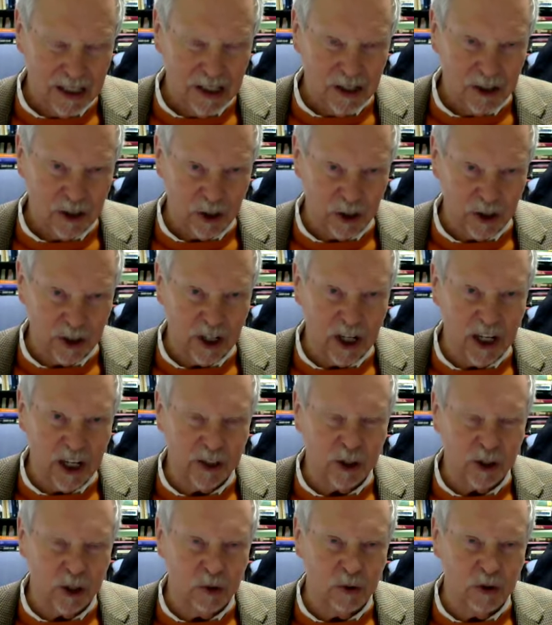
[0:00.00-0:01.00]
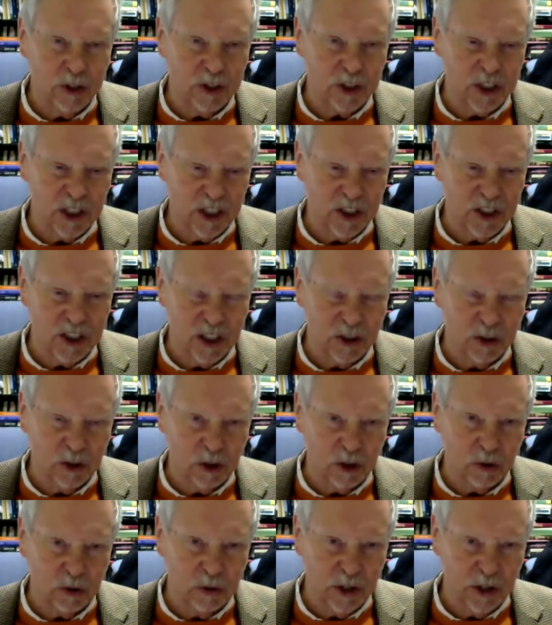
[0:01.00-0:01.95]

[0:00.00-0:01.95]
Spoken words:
So the consequence is they took